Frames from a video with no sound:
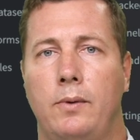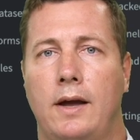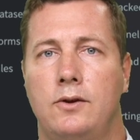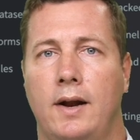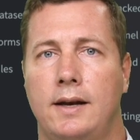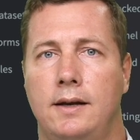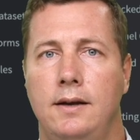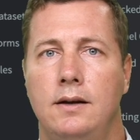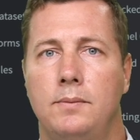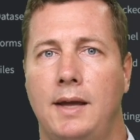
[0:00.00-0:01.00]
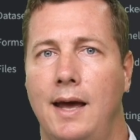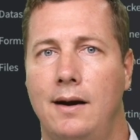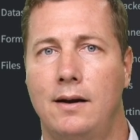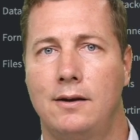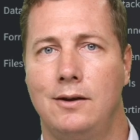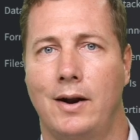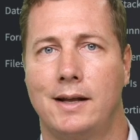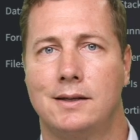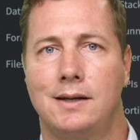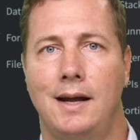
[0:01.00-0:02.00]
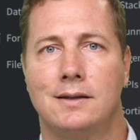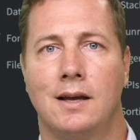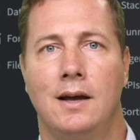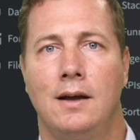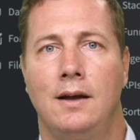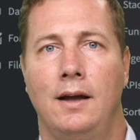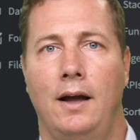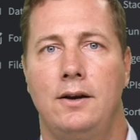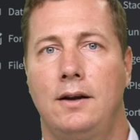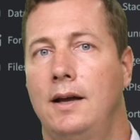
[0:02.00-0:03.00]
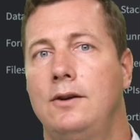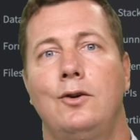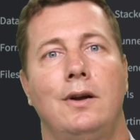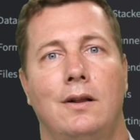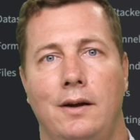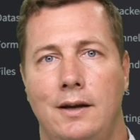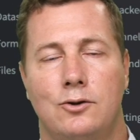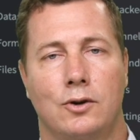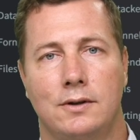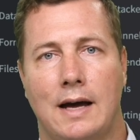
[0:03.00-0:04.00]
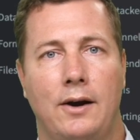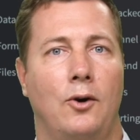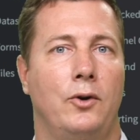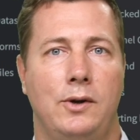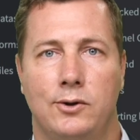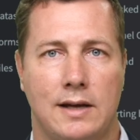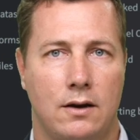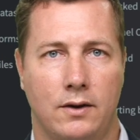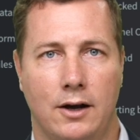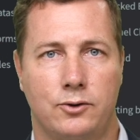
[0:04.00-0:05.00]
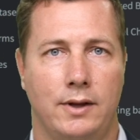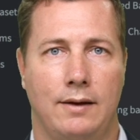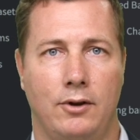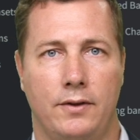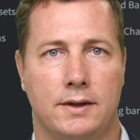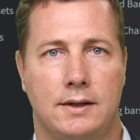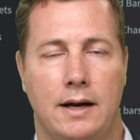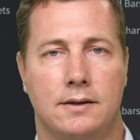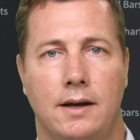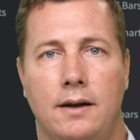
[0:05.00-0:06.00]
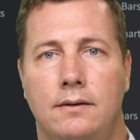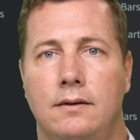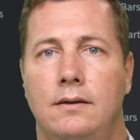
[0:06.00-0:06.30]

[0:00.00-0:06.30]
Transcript: We got United Kingdom, Canada, United States, and again you can click and drill down. It only goes down to the country level in this data set.